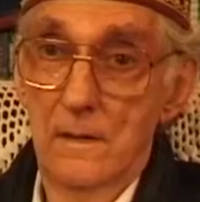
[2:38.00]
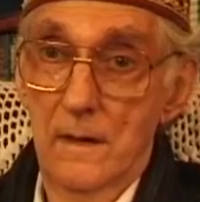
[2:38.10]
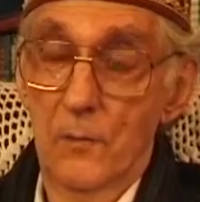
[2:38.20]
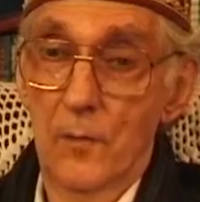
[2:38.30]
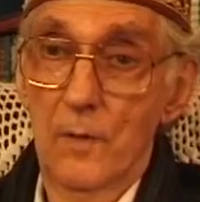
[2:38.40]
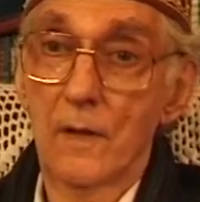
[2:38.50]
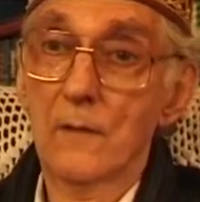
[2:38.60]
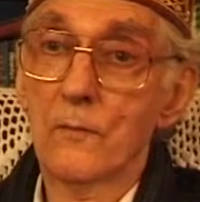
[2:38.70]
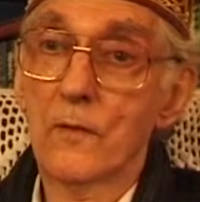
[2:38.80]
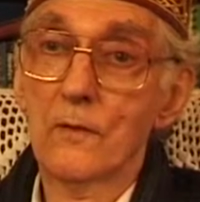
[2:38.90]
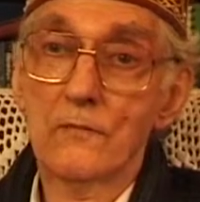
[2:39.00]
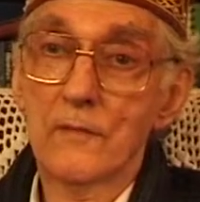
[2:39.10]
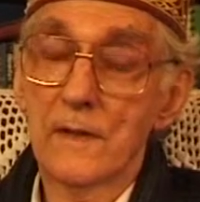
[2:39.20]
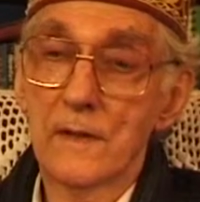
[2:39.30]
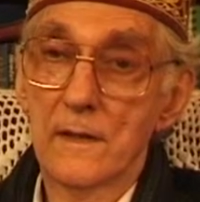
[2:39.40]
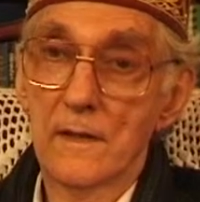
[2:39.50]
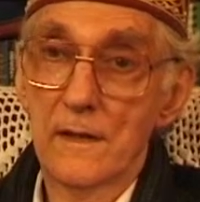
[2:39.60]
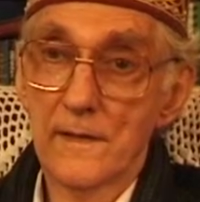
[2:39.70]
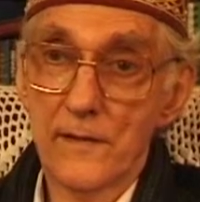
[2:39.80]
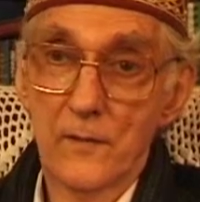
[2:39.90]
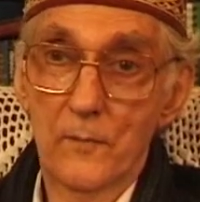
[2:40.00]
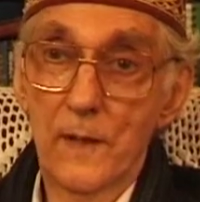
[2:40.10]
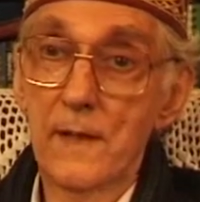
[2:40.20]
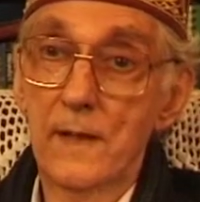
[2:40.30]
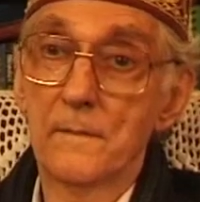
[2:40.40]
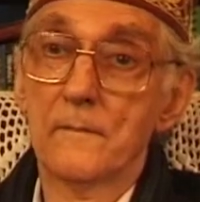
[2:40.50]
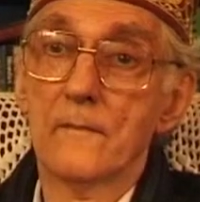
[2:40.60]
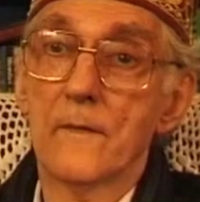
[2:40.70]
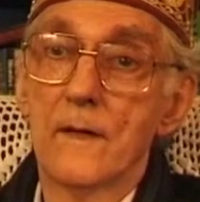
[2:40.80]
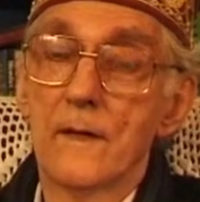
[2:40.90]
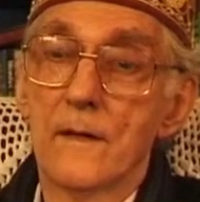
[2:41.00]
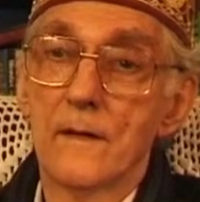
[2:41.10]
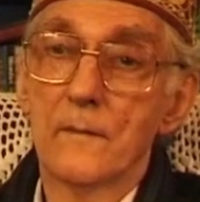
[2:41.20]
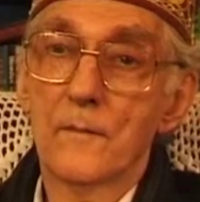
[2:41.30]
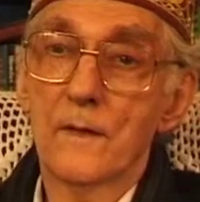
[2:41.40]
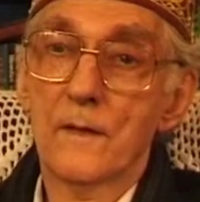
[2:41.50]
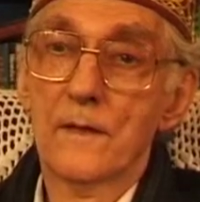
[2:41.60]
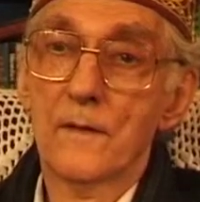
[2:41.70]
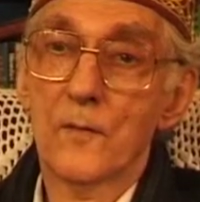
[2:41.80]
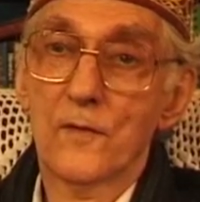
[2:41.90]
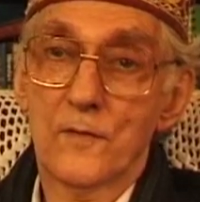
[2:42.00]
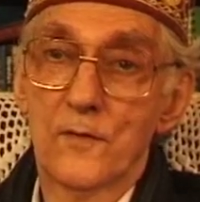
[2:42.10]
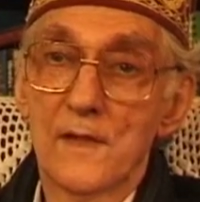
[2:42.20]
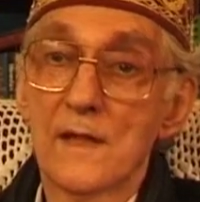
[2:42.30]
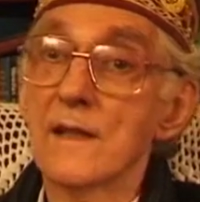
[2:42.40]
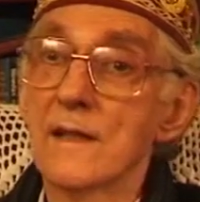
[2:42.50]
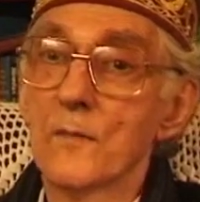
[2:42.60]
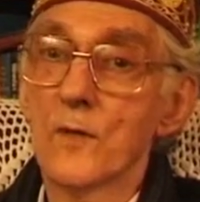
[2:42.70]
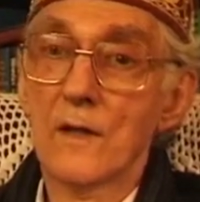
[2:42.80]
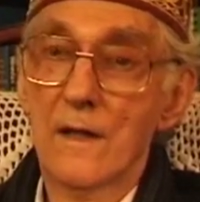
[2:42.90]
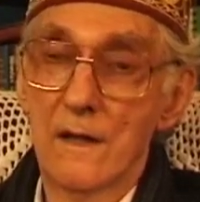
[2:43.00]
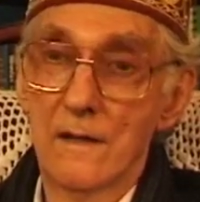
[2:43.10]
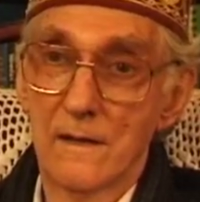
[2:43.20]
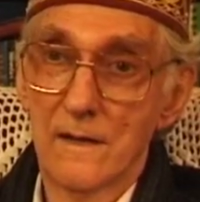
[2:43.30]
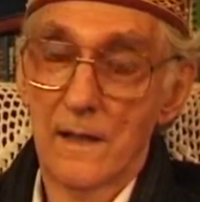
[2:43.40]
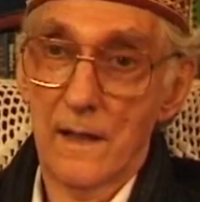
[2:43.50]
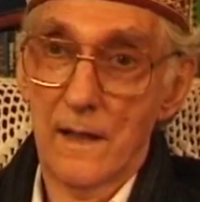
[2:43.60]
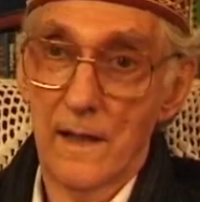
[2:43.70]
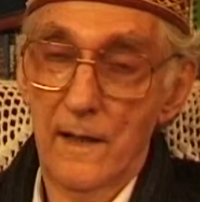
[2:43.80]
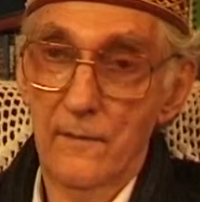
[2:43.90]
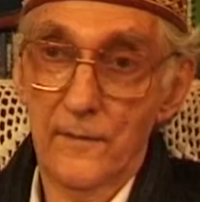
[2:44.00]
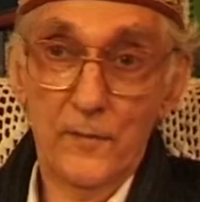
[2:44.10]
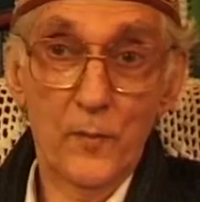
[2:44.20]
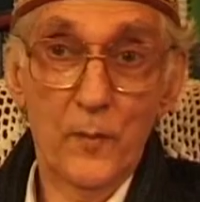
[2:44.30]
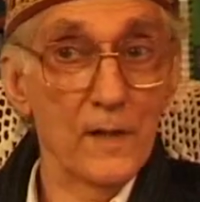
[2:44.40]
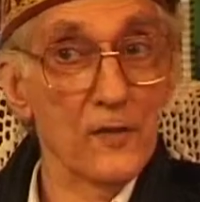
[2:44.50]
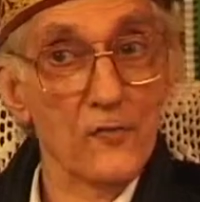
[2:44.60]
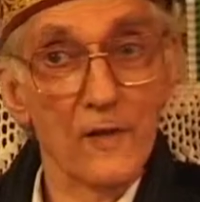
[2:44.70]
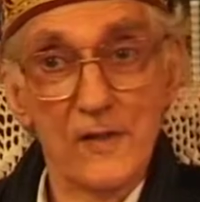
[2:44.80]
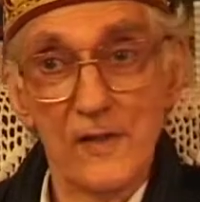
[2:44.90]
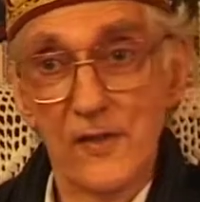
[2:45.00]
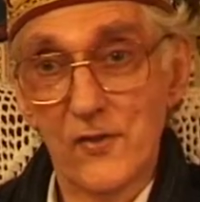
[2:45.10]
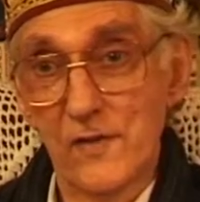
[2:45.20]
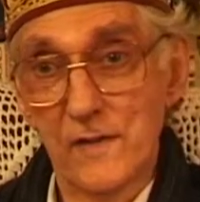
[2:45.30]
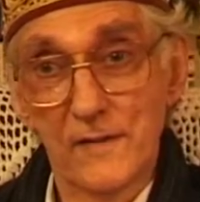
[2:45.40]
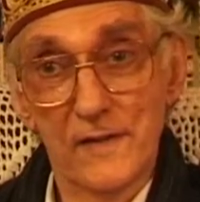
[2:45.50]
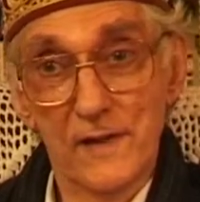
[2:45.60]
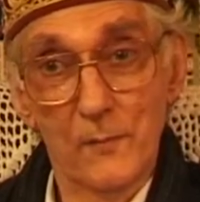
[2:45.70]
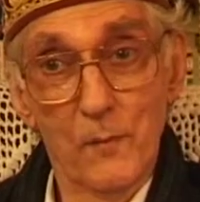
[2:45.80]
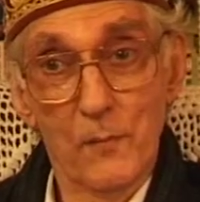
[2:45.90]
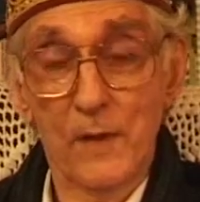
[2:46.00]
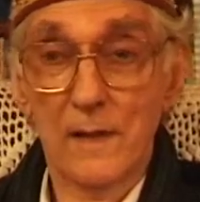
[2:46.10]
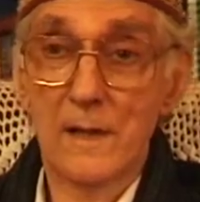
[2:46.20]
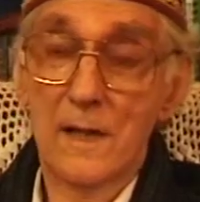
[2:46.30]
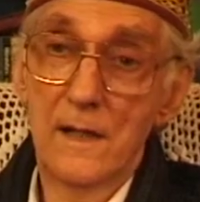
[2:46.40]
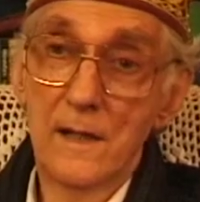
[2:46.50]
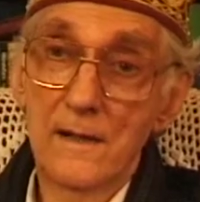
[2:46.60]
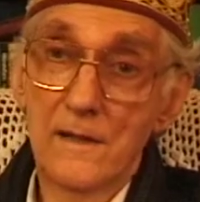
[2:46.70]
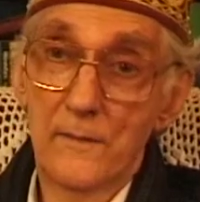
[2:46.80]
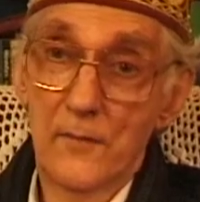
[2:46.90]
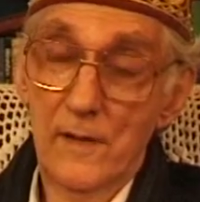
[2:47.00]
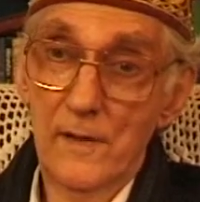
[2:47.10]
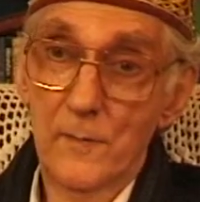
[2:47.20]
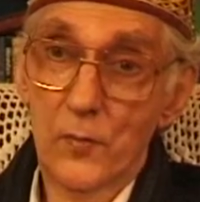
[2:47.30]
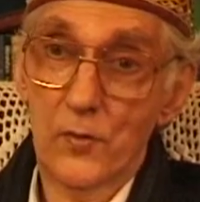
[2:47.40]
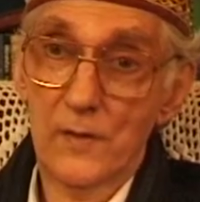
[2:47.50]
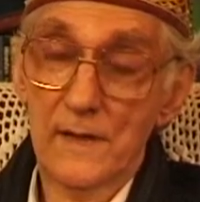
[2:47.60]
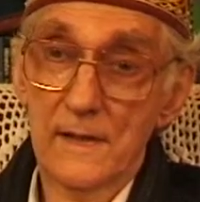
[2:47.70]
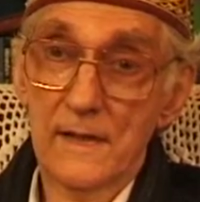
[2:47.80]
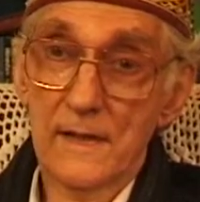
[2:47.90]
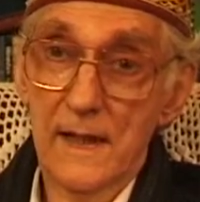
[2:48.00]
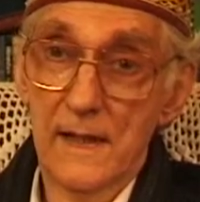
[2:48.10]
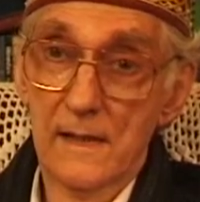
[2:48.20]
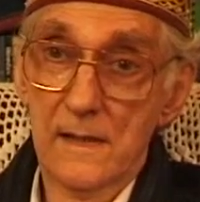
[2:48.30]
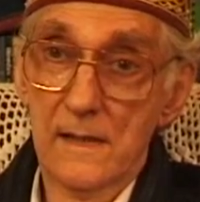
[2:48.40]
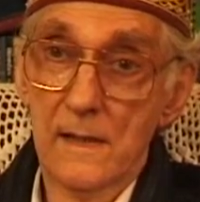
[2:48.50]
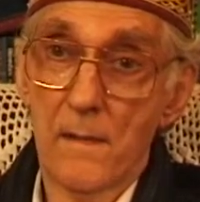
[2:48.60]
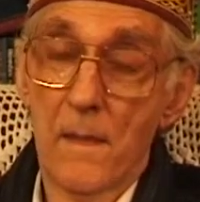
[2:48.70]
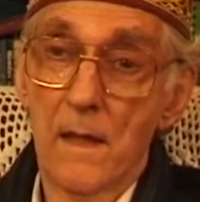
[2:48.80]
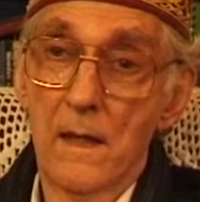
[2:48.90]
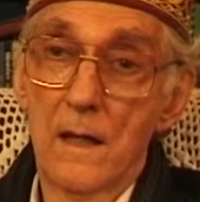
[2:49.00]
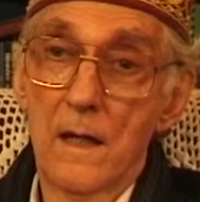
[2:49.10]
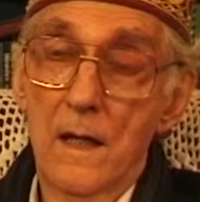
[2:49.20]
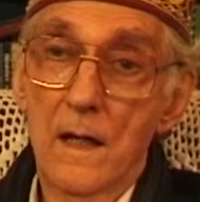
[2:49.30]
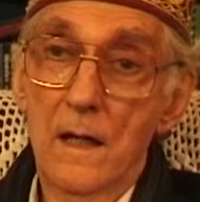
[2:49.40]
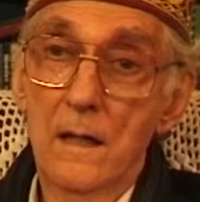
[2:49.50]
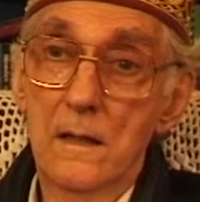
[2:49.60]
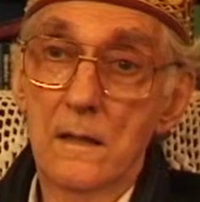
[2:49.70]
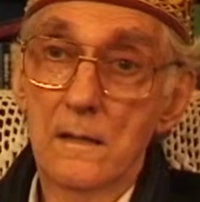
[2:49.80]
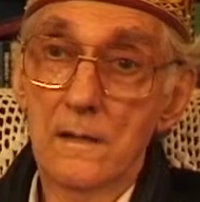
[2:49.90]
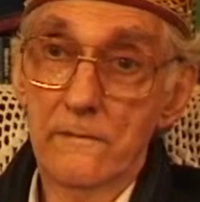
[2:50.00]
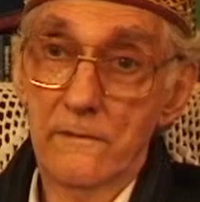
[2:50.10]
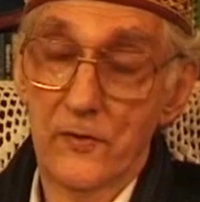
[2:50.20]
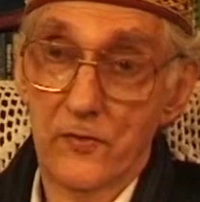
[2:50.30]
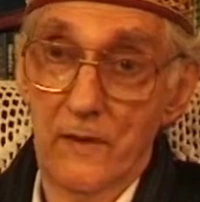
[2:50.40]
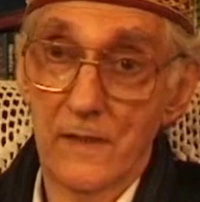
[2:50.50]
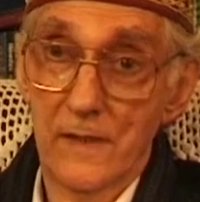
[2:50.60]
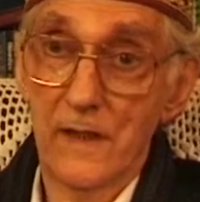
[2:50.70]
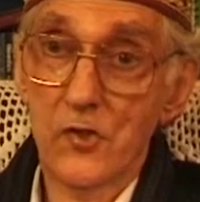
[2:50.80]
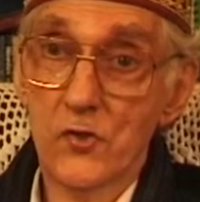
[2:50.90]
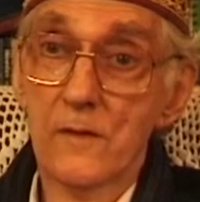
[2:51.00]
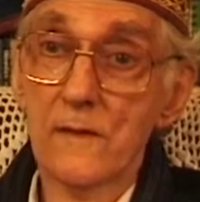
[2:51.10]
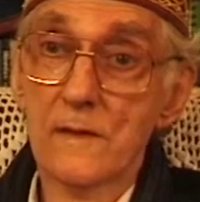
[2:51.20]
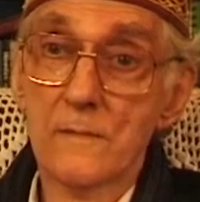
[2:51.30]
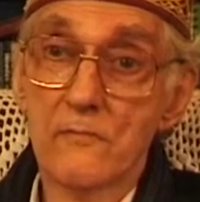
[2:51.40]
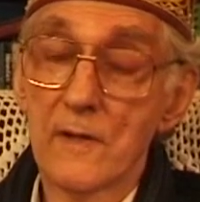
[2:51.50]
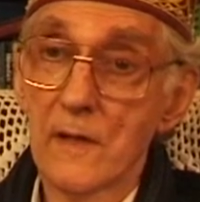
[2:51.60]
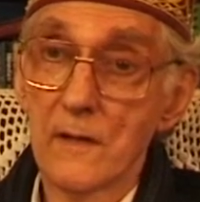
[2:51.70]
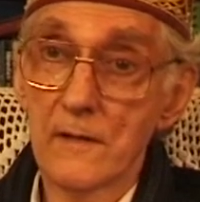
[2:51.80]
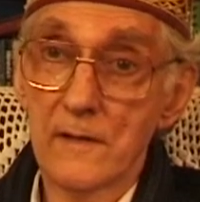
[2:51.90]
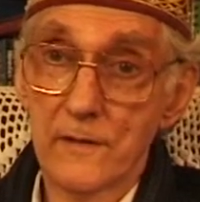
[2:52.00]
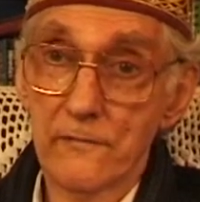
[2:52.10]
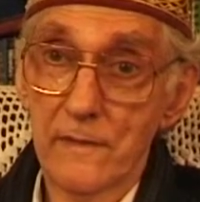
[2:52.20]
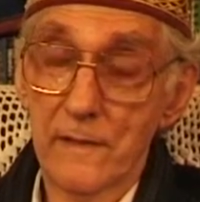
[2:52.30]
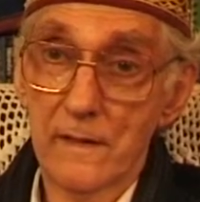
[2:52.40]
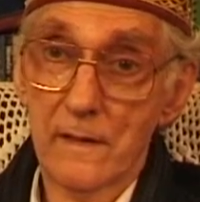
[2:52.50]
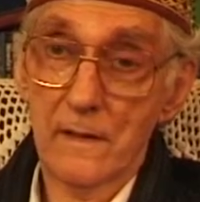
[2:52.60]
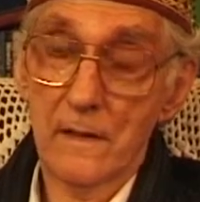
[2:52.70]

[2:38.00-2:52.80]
Dhammapada when already there are so many. But one could say that one can't have too many translations of the Dhammapada. It's a very important text, and different translations bring out different